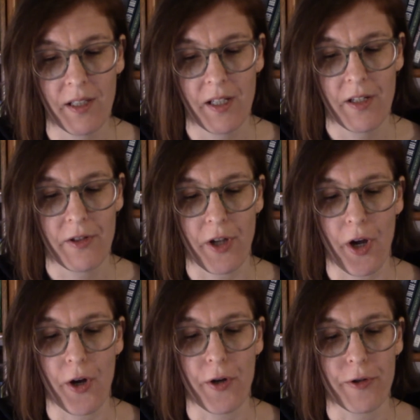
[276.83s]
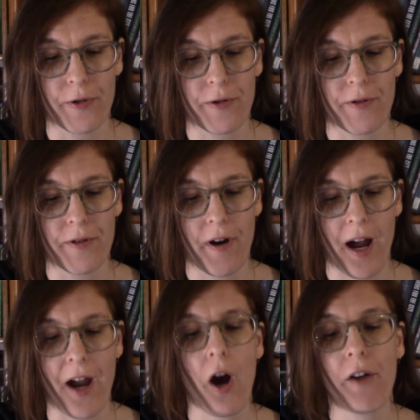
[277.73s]
So
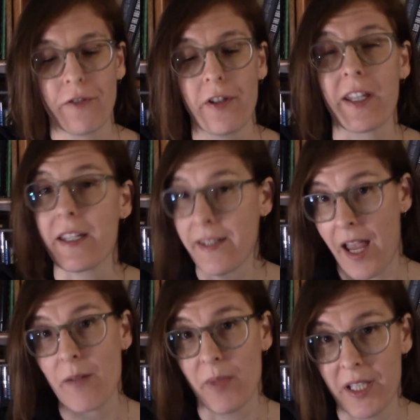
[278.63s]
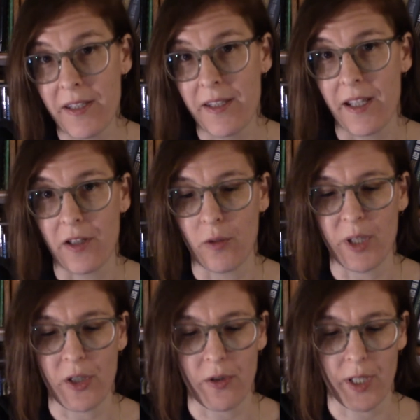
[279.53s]
I offer the assignments that you'll
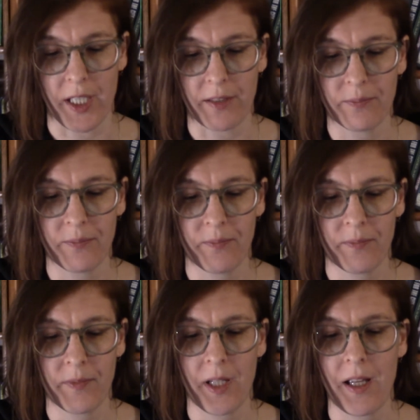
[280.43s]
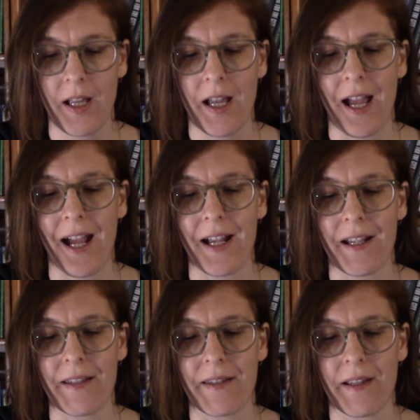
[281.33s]
be doing
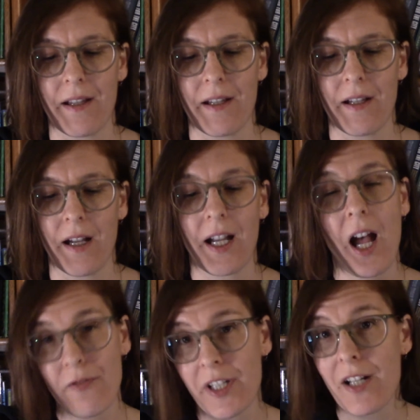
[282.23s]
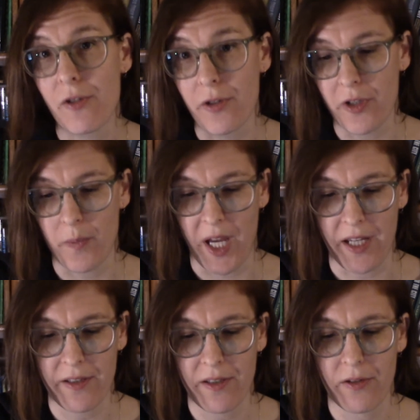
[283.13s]
as a confidential
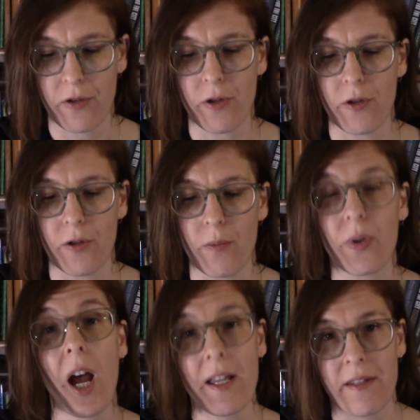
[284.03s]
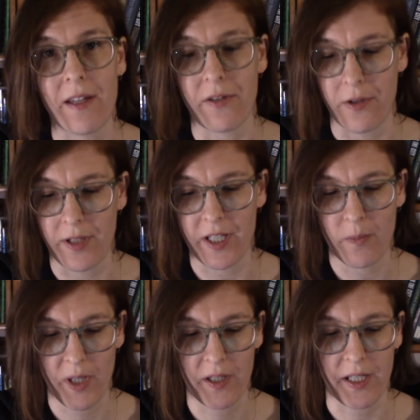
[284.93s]
space to process your
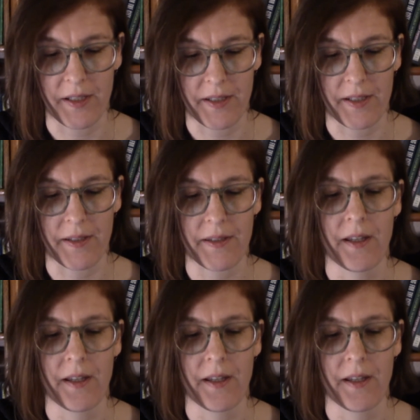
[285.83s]
experiences,